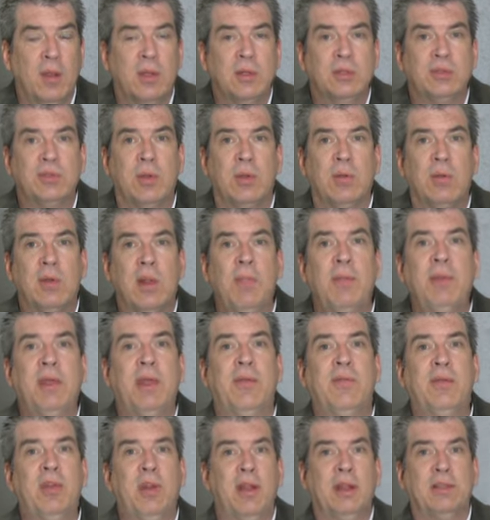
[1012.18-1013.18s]
So let me
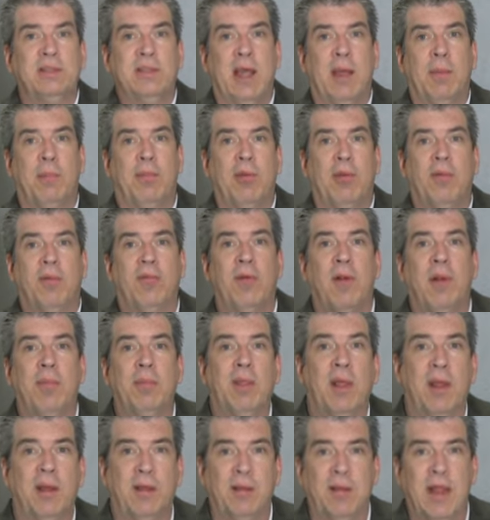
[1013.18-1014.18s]
give you an example from
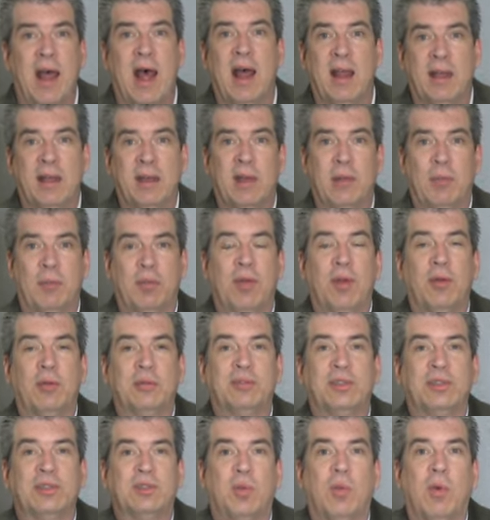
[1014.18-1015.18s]
the
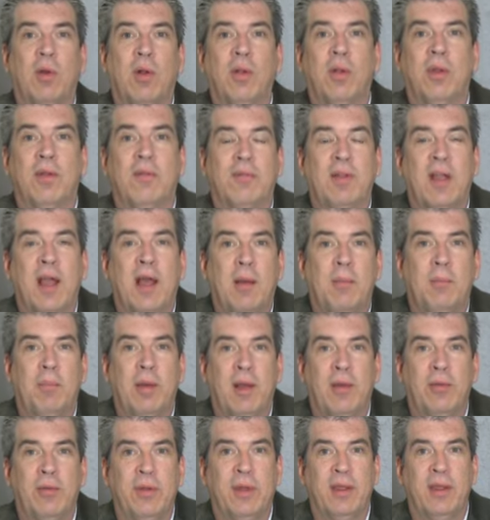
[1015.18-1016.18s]
non-hypnosis world of
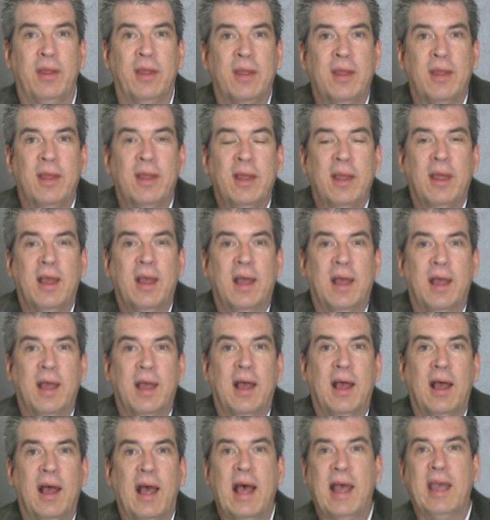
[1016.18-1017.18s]
compounding.
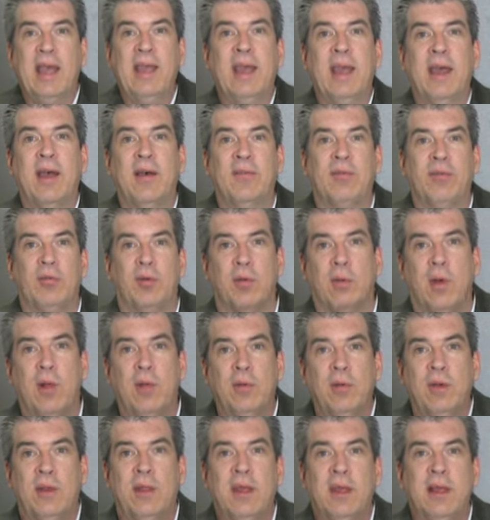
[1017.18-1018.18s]
I have
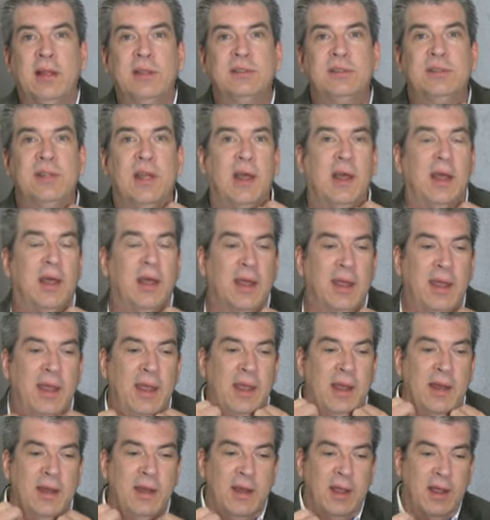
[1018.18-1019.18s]
grown kids,
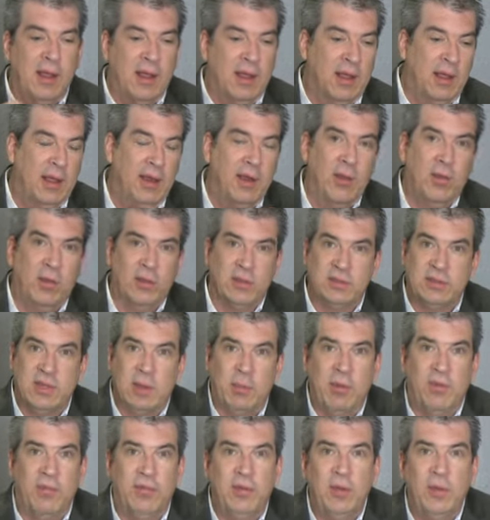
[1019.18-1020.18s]
and I know that
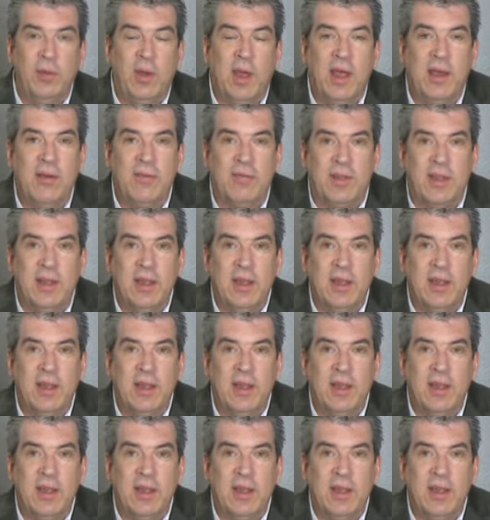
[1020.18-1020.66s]
some of you have